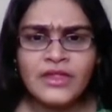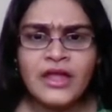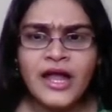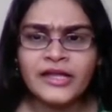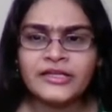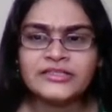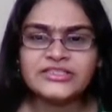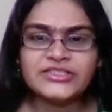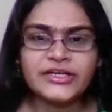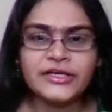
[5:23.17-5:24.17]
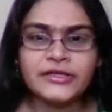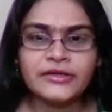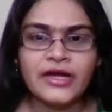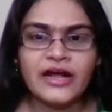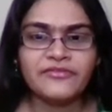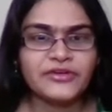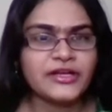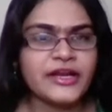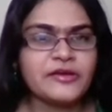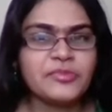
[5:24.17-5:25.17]
And instead, after
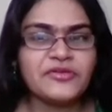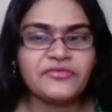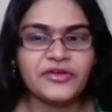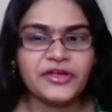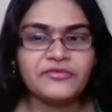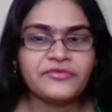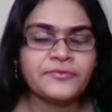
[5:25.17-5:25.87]
knight b5,